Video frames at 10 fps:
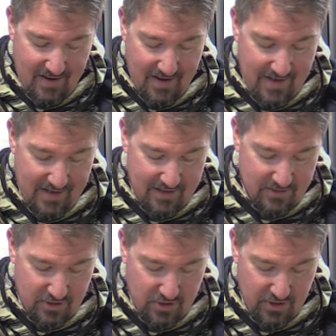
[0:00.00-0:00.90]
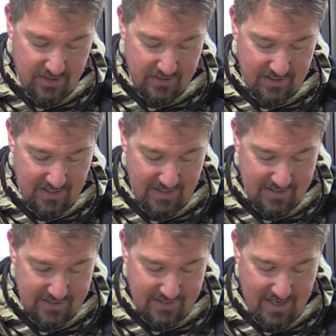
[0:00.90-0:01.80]
It is just
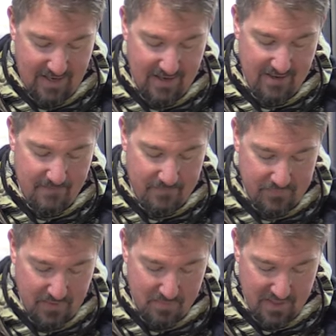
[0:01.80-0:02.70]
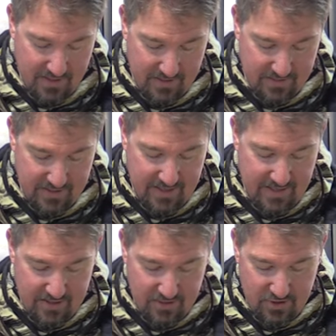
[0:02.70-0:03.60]
insane, because
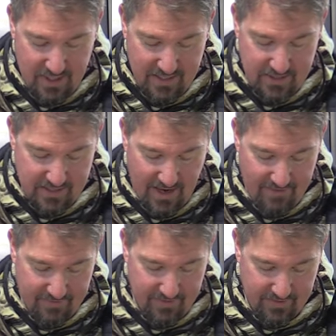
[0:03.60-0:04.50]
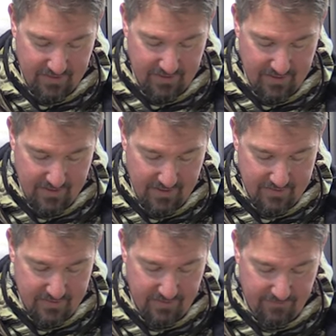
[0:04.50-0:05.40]
it changes everything. And
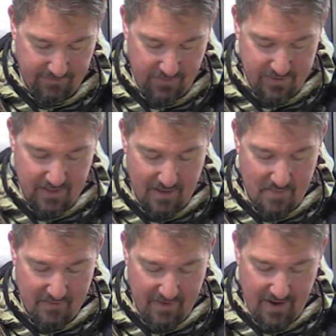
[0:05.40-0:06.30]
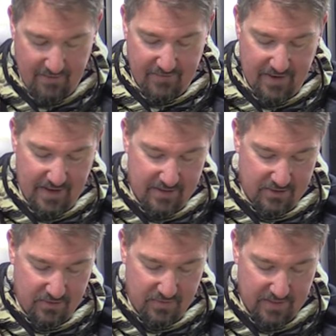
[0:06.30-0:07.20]
that's the first time I've ever had
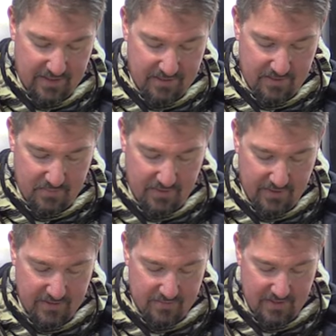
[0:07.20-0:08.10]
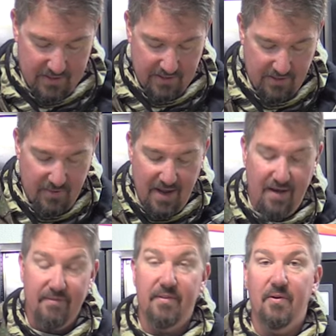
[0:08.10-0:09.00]
issue with that zipper, and it's because I don't
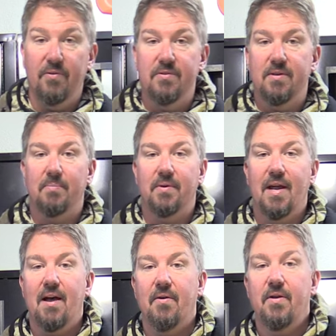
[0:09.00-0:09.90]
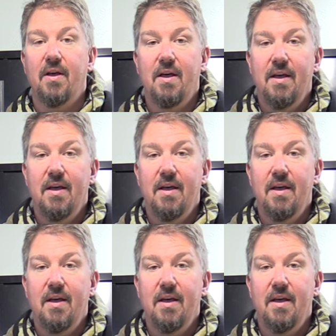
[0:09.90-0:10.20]
have the zipper down.